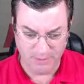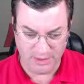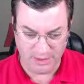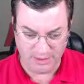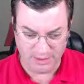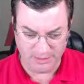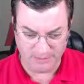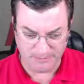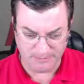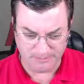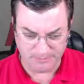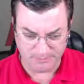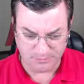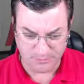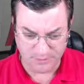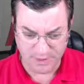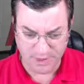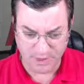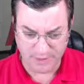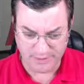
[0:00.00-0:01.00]

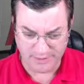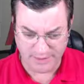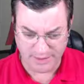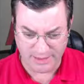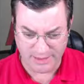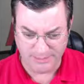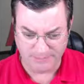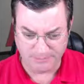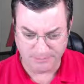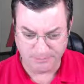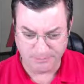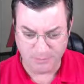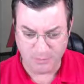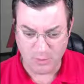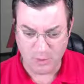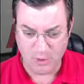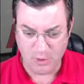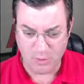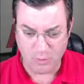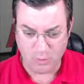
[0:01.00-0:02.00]
cut time,
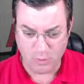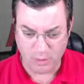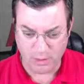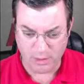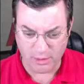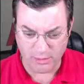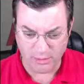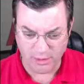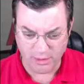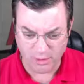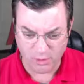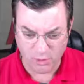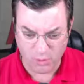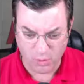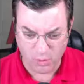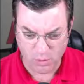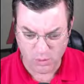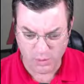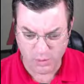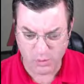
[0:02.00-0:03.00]
where the
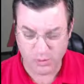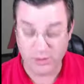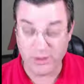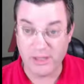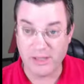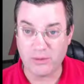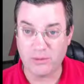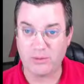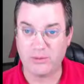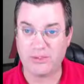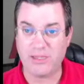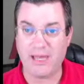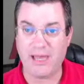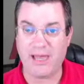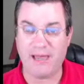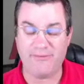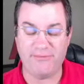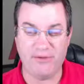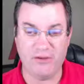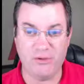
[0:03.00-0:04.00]
quarter note equals the
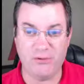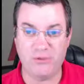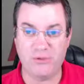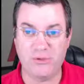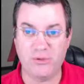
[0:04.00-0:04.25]
half note.